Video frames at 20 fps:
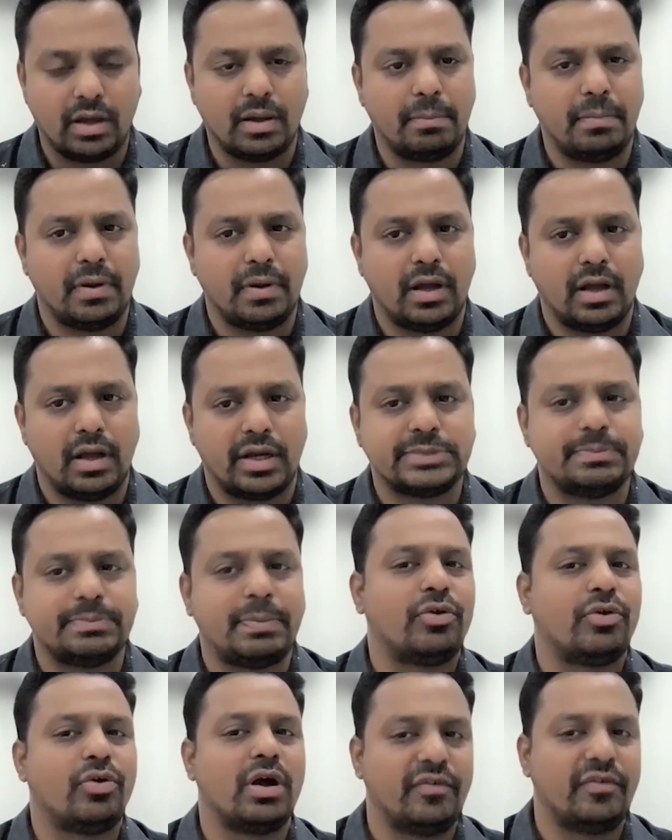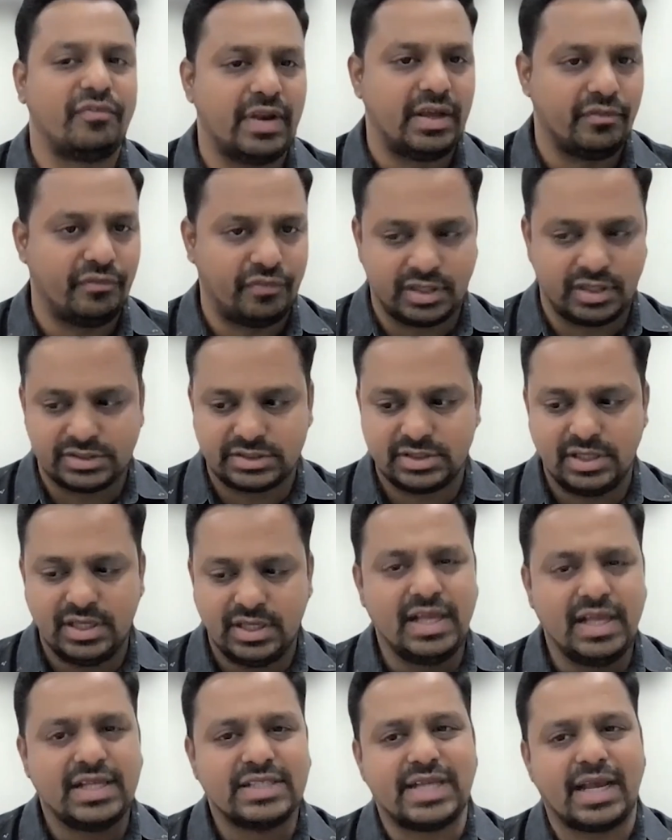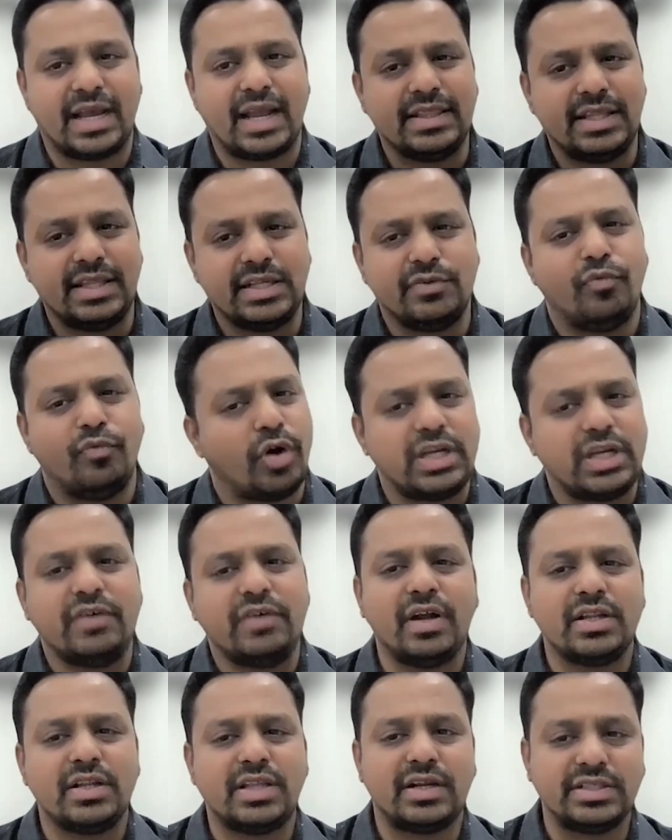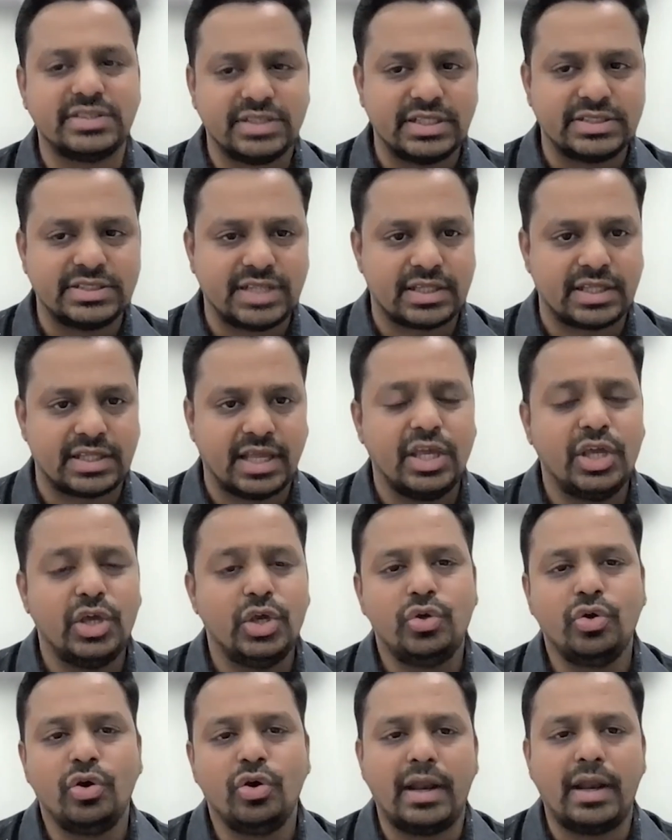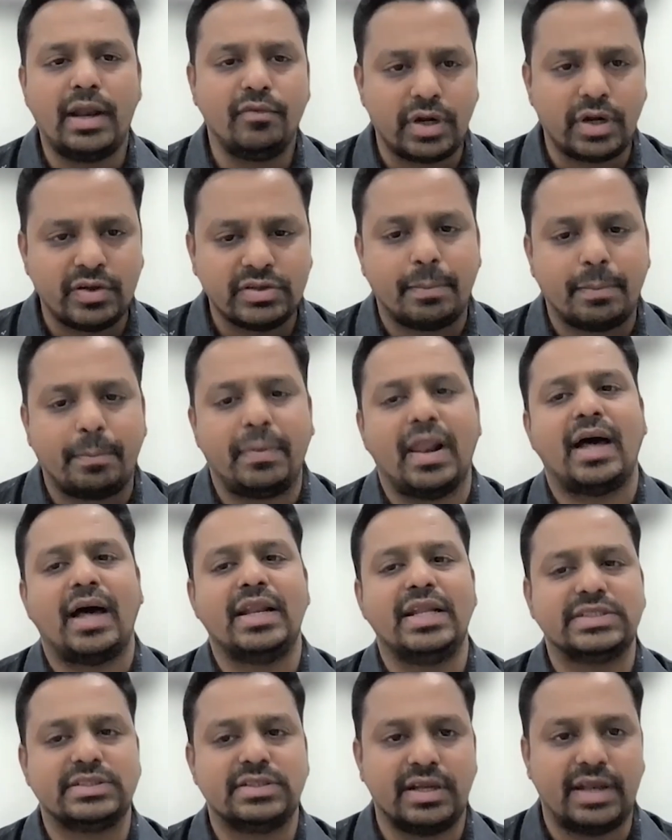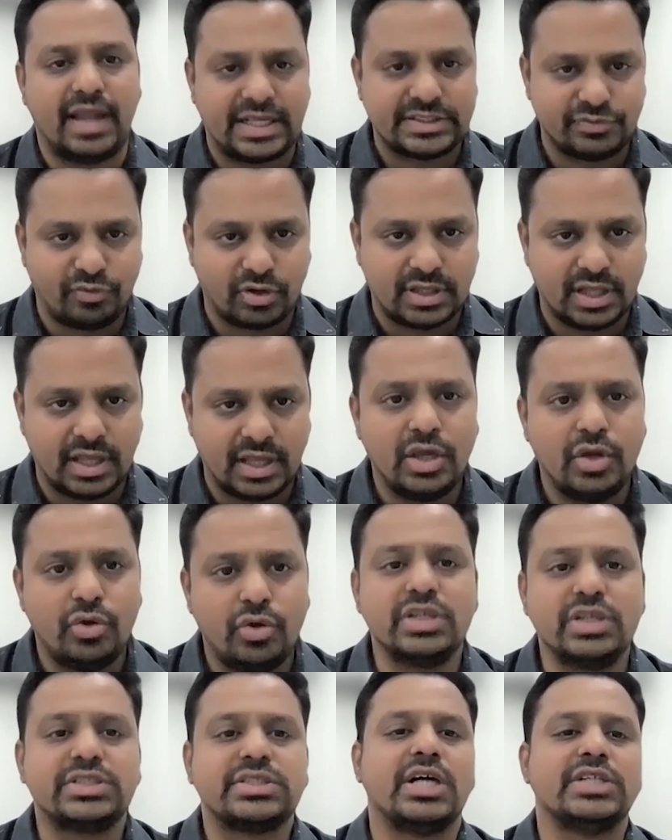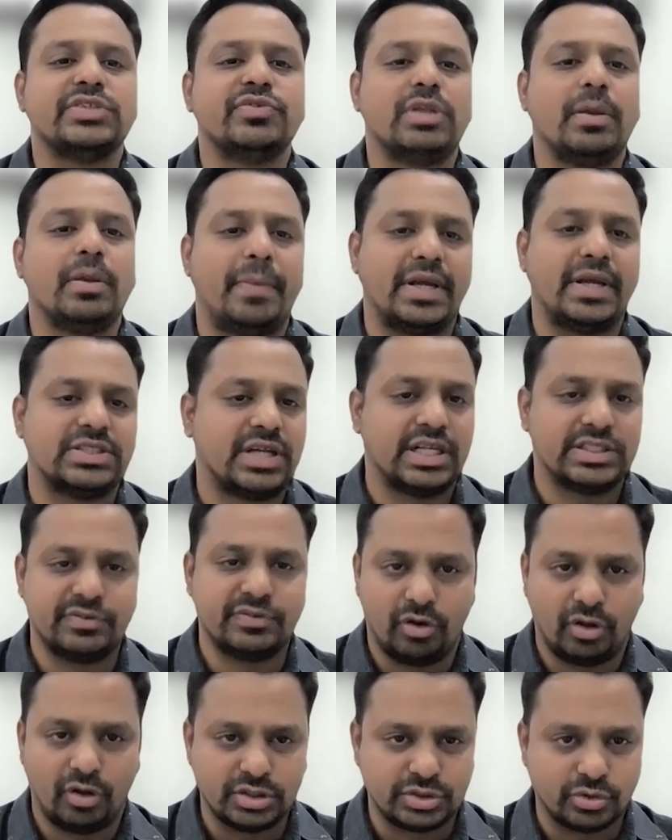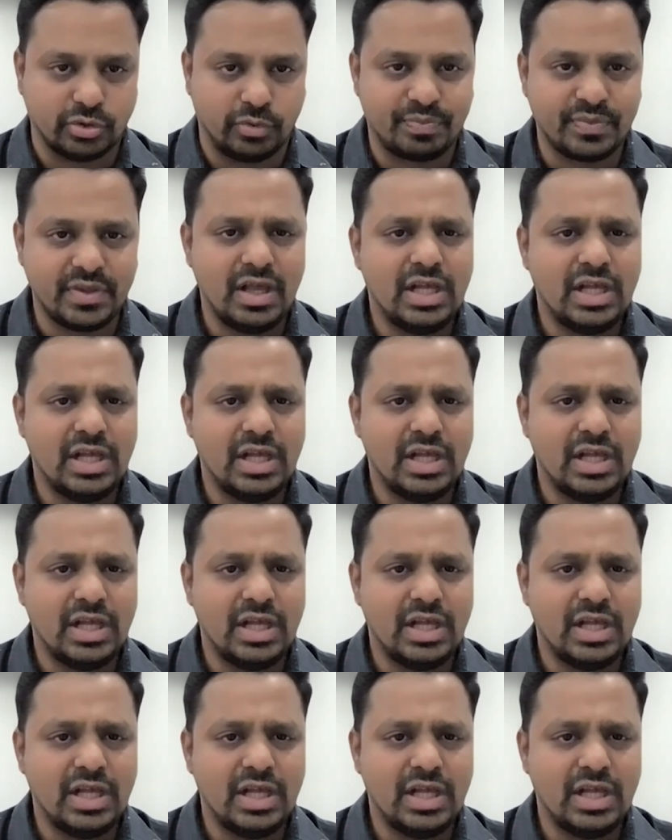respect your gut feeling first. Second thing, whatever the results are there and what is the plan is the next for there, discuss with the patient as well also.